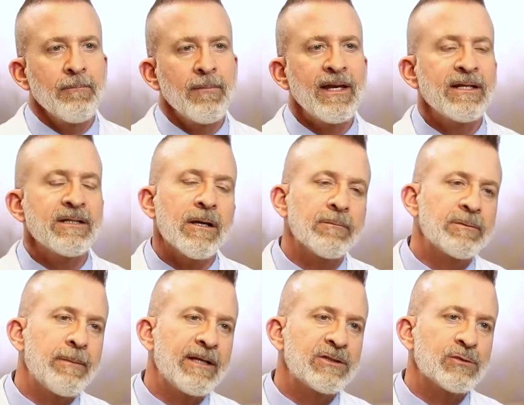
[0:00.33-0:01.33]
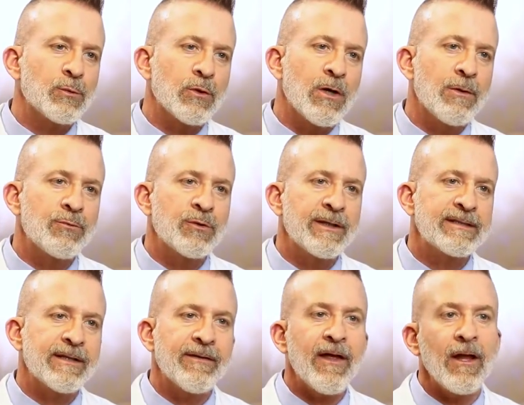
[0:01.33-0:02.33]
Many times patients will come to
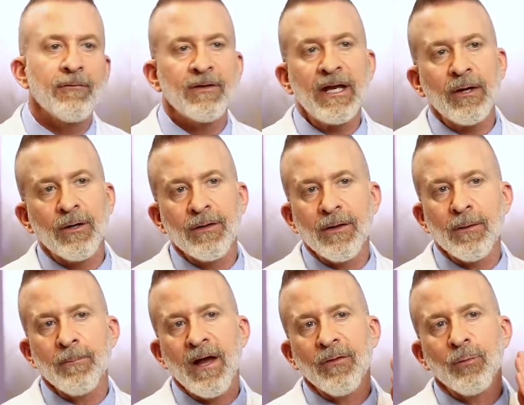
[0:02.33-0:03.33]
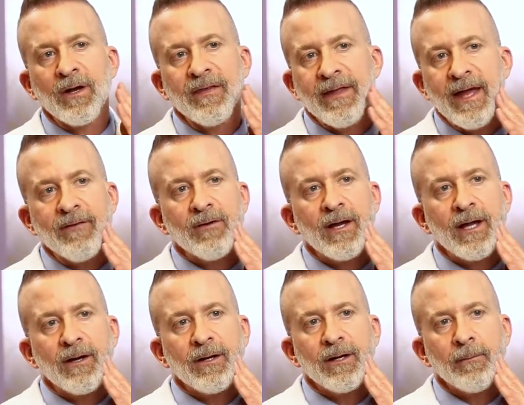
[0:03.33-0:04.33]
us and they'll have an area in their mouth where they have
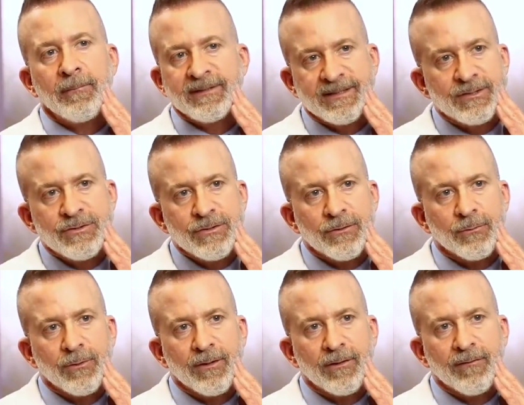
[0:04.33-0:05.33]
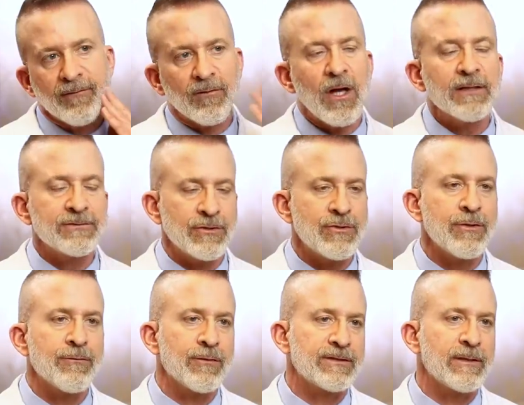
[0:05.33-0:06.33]
a missing tooth, where they've lost a
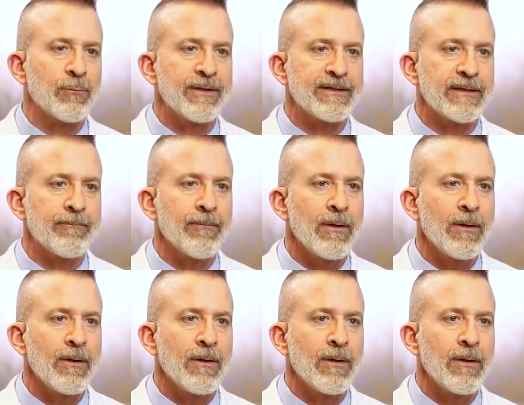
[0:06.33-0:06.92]
tooth for some reason.